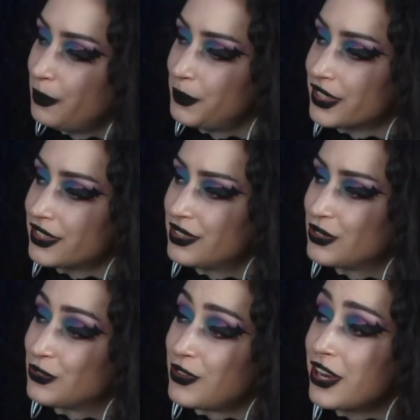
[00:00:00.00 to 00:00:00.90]
Yes, this
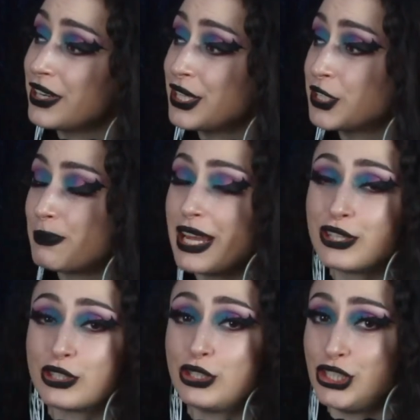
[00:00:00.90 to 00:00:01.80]
is very
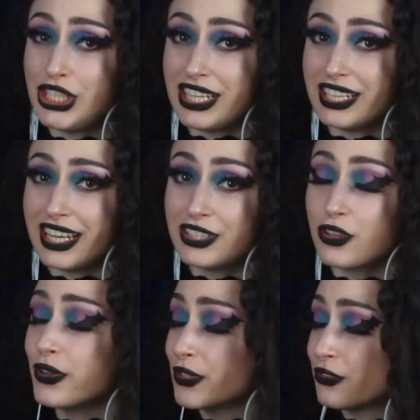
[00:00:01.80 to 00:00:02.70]
space chic, and it's
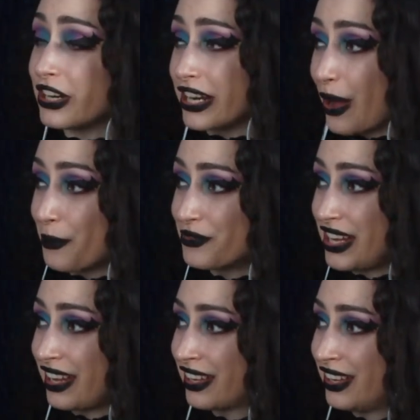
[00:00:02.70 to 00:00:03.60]
also very
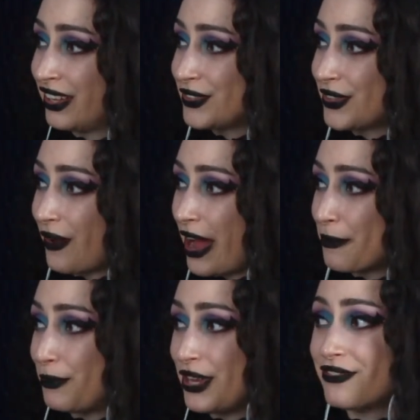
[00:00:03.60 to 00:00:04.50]
comfy. So
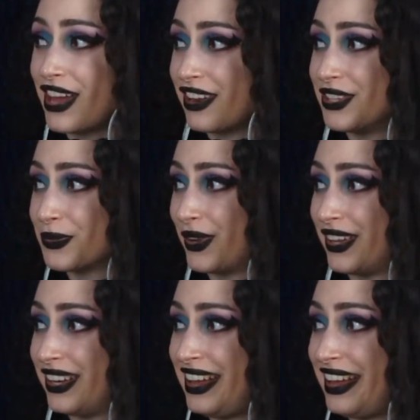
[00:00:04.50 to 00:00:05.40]
I'm a big fan of this
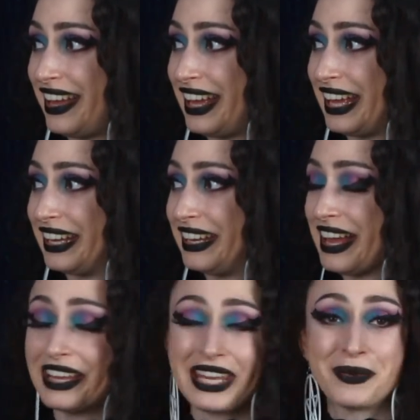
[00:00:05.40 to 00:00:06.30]
one, and
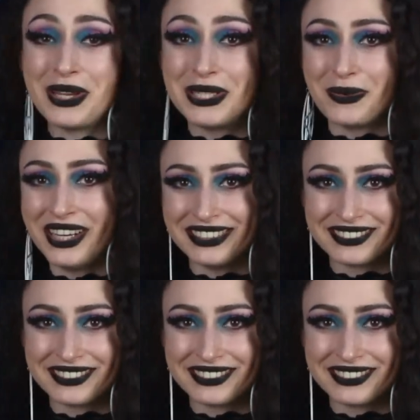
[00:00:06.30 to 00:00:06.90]
I can't wait to wear it.